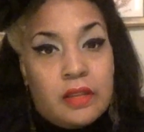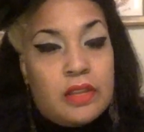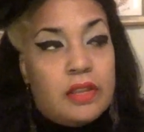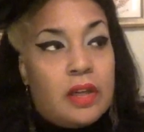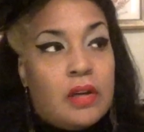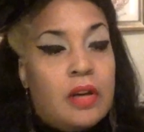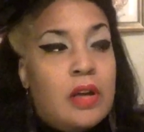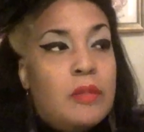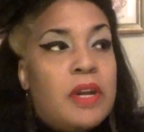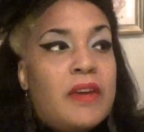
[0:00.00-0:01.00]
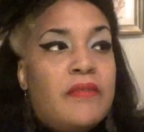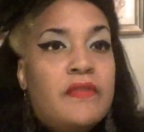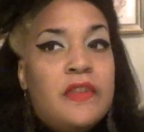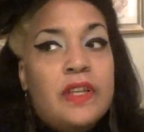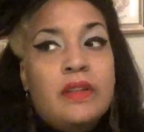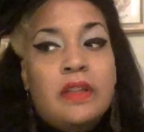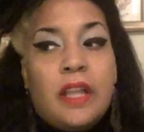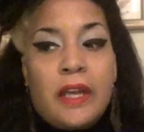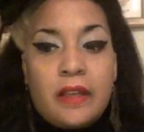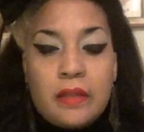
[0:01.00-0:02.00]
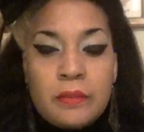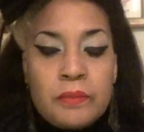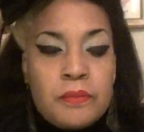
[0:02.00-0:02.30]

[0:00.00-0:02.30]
You know, but I feel like